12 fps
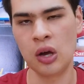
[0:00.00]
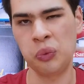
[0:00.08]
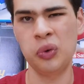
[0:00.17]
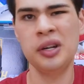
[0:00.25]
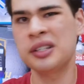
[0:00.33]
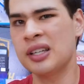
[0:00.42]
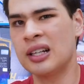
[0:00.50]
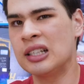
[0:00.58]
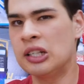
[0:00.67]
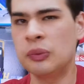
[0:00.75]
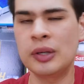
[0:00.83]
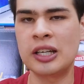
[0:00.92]
What
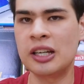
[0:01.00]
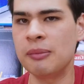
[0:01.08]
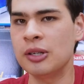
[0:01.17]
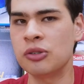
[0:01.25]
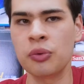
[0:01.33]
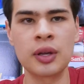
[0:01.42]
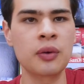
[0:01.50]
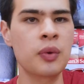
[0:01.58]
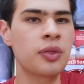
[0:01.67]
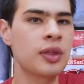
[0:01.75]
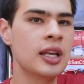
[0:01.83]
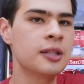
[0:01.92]
exactly are we going to be doing
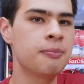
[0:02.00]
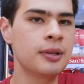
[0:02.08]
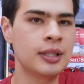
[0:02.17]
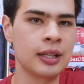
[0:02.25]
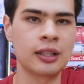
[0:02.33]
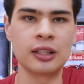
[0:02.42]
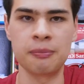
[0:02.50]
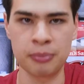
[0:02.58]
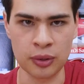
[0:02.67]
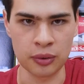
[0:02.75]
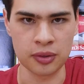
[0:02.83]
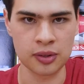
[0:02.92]
with these particular
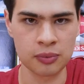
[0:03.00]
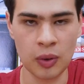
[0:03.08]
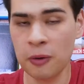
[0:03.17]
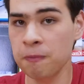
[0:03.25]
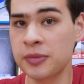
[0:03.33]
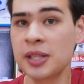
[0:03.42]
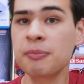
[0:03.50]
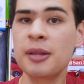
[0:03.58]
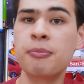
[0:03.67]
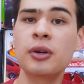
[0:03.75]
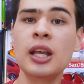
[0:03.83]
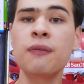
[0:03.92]
builds? Well, simply
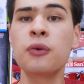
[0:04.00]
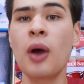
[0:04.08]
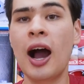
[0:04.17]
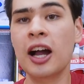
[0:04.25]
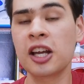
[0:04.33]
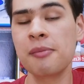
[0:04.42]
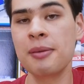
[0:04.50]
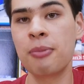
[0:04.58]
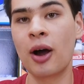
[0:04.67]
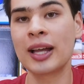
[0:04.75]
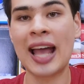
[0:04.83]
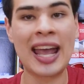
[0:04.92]
put, if you are going to be
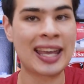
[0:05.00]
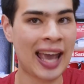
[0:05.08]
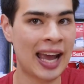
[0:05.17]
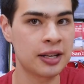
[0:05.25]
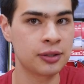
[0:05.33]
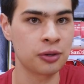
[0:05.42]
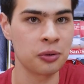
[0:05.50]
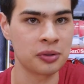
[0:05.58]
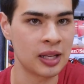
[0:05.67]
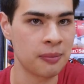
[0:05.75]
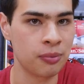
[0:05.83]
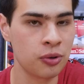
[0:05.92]
buying a
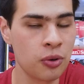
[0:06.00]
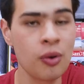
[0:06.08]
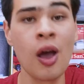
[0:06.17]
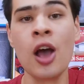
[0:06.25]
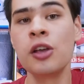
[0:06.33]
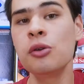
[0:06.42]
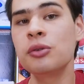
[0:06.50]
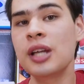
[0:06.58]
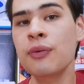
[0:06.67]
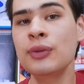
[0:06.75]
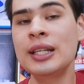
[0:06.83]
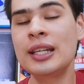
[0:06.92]
K-SKU CPU, you
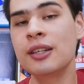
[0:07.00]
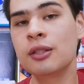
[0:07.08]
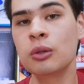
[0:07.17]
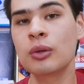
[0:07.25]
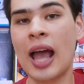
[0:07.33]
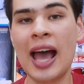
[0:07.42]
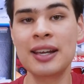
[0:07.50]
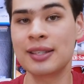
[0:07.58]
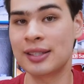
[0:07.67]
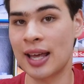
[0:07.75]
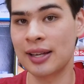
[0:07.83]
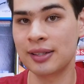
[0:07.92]
definitely need to look at a
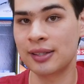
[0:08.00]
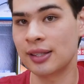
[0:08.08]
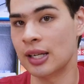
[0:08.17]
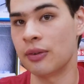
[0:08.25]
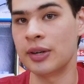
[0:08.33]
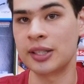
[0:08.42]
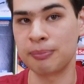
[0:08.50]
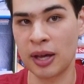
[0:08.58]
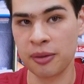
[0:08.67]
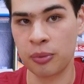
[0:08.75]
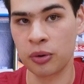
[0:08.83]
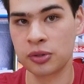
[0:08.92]
Z series
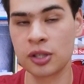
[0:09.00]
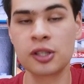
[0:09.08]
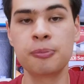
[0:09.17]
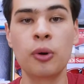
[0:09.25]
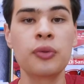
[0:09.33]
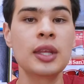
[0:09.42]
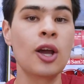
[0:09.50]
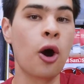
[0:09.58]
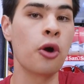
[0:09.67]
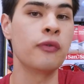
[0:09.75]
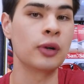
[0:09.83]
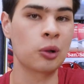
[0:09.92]
motherboard to support the
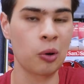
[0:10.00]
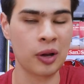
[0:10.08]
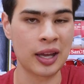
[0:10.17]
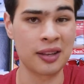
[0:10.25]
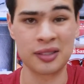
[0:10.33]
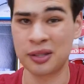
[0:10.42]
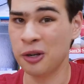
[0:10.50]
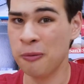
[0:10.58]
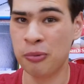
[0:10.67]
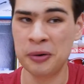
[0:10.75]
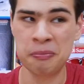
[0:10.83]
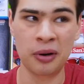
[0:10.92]
overclocking, as there's no
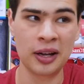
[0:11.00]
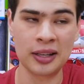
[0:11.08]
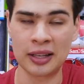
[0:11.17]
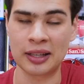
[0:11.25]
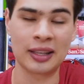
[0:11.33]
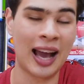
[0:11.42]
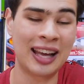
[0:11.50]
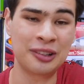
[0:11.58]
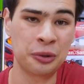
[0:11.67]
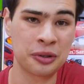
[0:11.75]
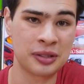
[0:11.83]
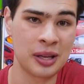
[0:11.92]
point buying an
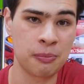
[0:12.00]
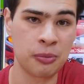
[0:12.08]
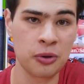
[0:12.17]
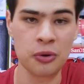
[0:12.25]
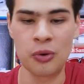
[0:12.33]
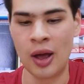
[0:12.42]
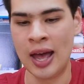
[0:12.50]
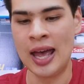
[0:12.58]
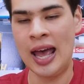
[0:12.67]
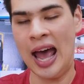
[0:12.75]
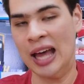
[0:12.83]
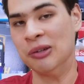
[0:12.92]
unlocked CPU
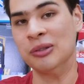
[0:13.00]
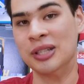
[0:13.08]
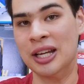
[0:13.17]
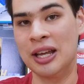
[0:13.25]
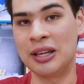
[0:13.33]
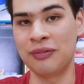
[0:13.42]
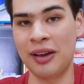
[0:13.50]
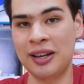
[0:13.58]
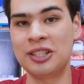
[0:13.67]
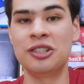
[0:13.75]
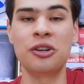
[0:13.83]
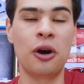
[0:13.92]
and not taking
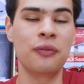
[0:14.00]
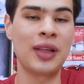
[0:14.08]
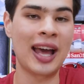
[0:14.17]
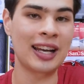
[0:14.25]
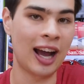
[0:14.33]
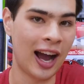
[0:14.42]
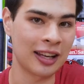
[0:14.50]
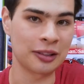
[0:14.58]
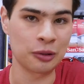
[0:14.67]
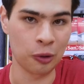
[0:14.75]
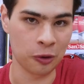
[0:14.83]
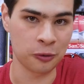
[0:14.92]
advantage of that
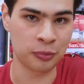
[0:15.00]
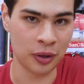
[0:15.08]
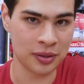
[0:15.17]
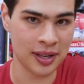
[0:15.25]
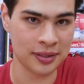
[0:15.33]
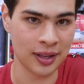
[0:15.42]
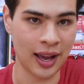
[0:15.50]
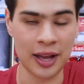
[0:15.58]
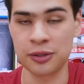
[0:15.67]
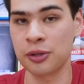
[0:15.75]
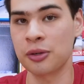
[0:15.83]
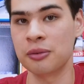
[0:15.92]
unlocked processor,
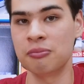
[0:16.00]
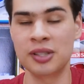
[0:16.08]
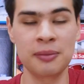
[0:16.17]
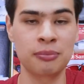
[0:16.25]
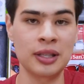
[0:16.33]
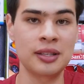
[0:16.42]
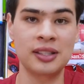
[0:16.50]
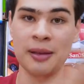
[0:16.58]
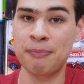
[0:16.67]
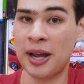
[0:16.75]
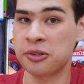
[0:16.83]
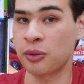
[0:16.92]
as you could simply step
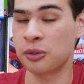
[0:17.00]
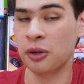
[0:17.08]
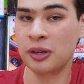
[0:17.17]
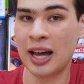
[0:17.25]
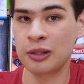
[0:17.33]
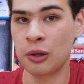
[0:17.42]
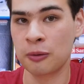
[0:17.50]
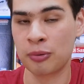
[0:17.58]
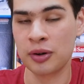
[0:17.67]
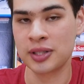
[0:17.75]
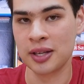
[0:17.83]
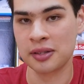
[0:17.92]
back to a non-unlocked
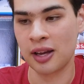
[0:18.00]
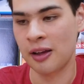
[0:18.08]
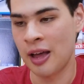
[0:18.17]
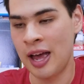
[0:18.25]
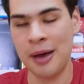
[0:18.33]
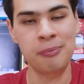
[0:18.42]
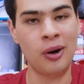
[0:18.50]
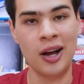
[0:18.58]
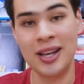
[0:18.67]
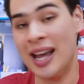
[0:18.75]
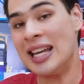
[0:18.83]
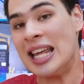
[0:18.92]
processor and
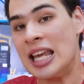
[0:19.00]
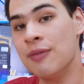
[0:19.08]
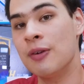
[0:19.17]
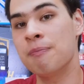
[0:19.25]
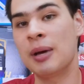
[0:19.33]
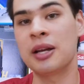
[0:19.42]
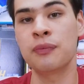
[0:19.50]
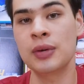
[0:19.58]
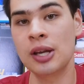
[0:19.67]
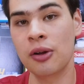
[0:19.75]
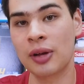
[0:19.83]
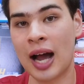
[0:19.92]
buy an even better
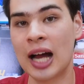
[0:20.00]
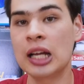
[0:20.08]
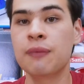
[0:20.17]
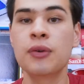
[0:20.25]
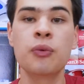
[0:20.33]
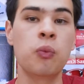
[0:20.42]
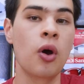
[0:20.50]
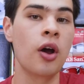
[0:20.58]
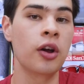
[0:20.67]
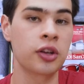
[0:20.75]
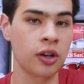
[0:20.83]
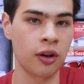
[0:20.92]
video card if you
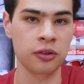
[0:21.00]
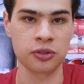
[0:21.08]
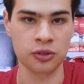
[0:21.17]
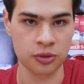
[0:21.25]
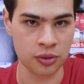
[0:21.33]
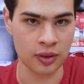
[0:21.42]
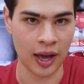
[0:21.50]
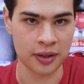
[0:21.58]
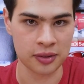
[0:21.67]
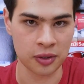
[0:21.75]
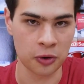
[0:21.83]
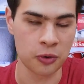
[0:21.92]
were going to do that.
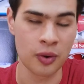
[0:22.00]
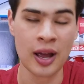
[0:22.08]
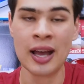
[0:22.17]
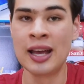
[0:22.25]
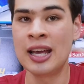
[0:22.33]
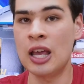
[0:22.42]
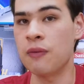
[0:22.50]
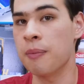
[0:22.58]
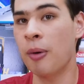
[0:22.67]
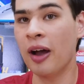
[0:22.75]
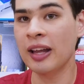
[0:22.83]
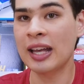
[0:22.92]
So if you're
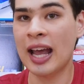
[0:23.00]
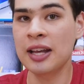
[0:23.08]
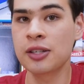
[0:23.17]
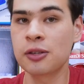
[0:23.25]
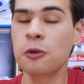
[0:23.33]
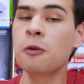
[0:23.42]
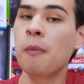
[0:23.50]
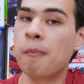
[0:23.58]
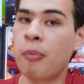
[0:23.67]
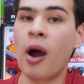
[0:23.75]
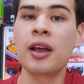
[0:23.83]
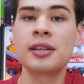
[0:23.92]
buying a K-SKU,
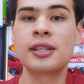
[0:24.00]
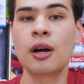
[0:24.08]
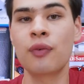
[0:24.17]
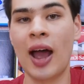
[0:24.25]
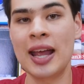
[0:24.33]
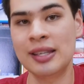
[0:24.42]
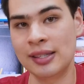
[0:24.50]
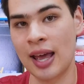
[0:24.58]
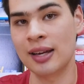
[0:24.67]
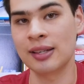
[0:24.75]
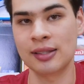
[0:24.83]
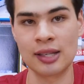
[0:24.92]
buy yourself a
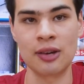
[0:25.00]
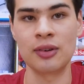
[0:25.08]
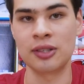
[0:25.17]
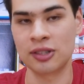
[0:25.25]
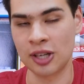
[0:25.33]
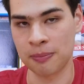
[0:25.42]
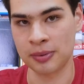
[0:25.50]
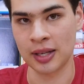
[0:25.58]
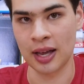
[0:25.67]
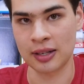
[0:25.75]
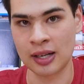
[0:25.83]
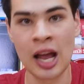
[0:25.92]
Z series
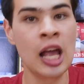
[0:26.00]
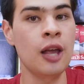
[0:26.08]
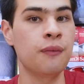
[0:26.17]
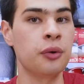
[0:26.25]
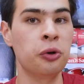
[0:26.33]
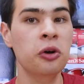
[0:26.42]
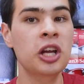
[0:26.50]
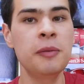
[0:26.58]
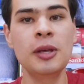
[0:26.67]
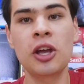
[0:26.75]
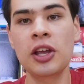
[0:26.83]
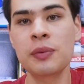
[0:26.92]
chipset. If you're not going to
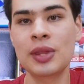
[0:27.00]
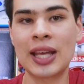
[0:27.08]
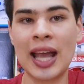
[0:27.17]
be going with the